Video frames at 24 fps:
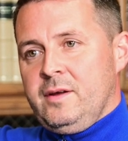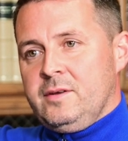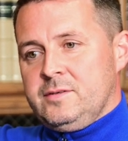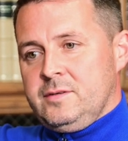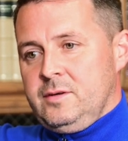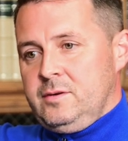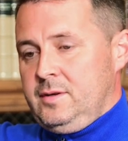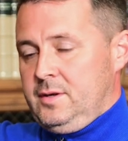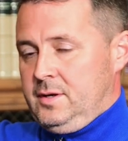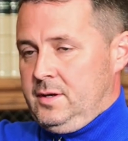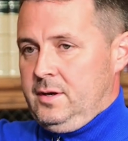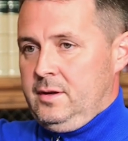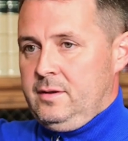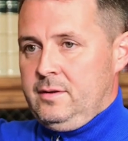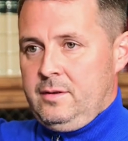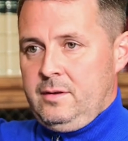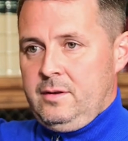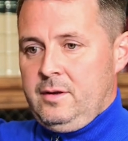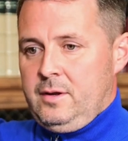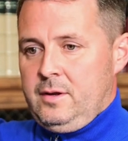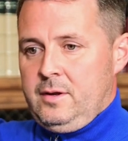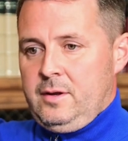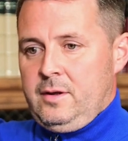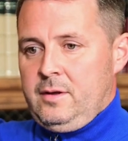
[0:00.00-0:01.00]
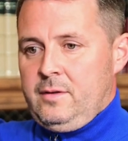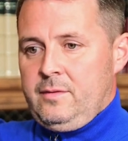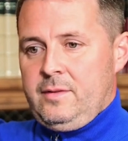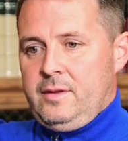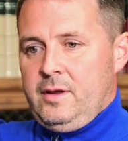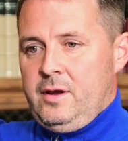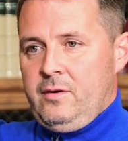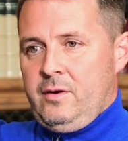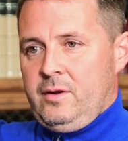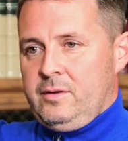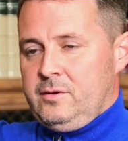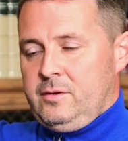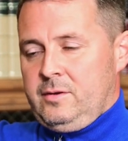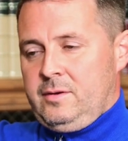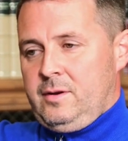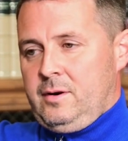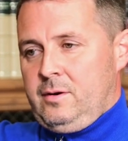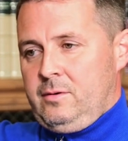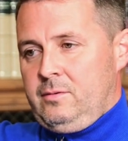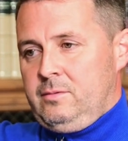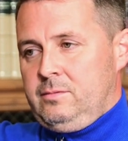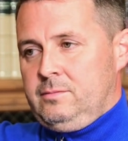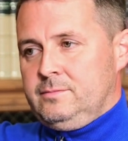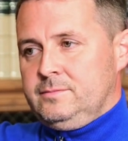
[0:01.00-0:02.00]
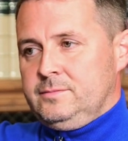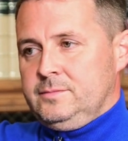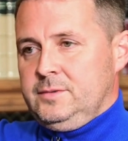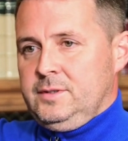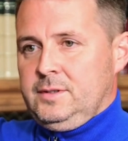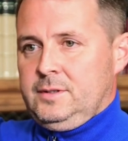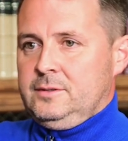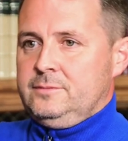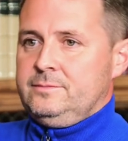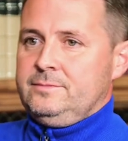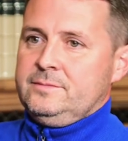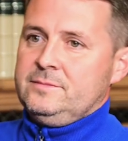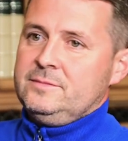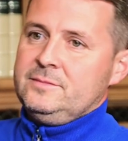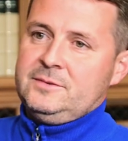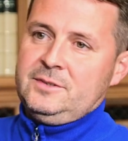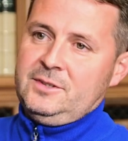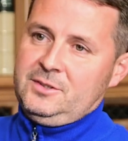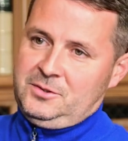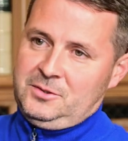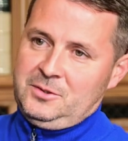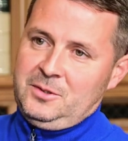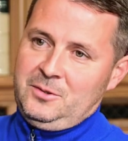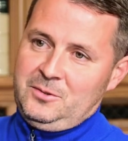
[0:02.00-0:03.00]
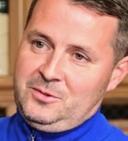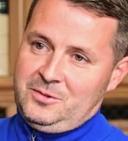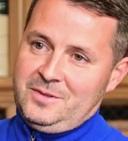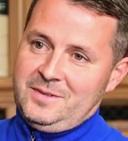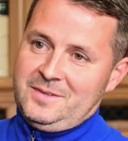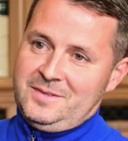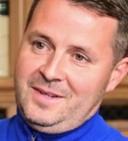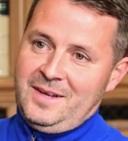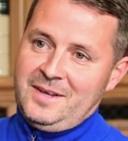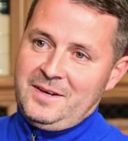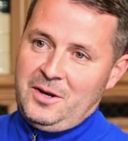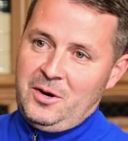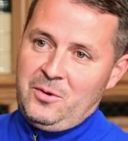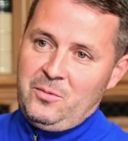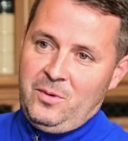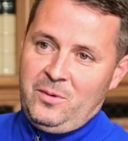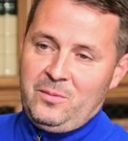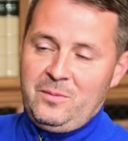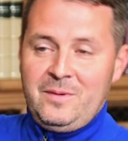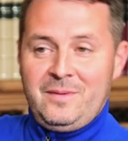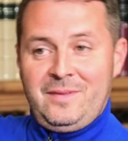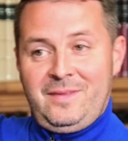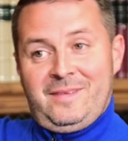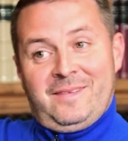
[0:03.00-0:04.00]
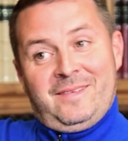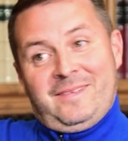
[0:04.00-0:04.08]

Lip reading: So yeah, they're under no, you know, disillusions. They know what,